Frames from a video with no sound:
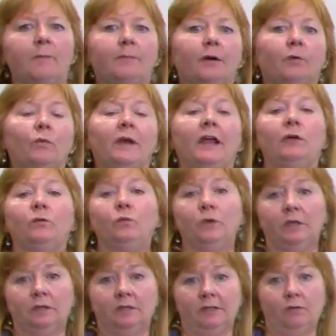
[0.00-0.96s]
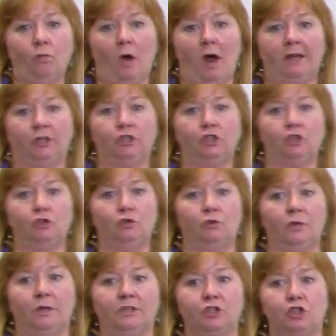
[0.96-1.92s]
But what I really want to
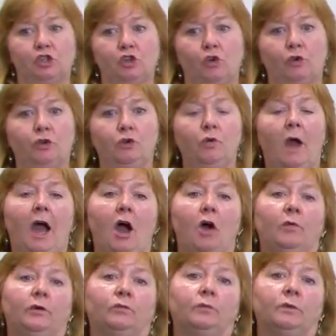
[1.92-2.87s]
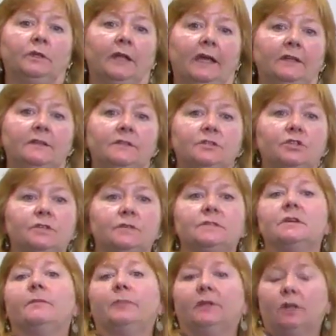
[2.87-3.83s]
do is show you how it relates to
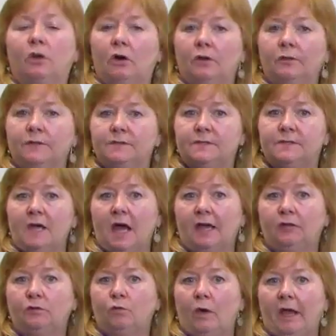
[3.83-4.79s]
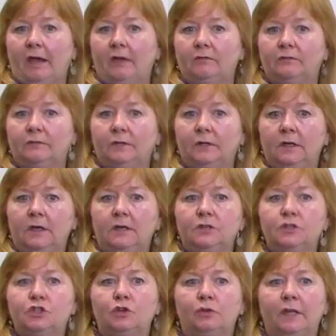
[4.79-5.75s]
something called the sine wave.
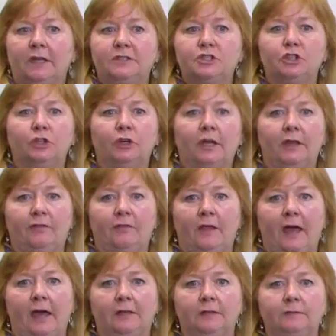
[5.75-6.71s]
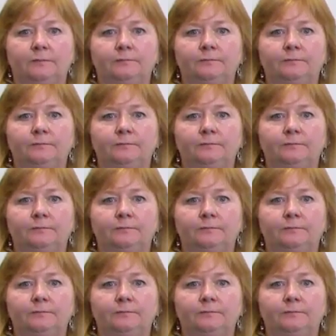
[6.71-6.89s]
So let's look at that.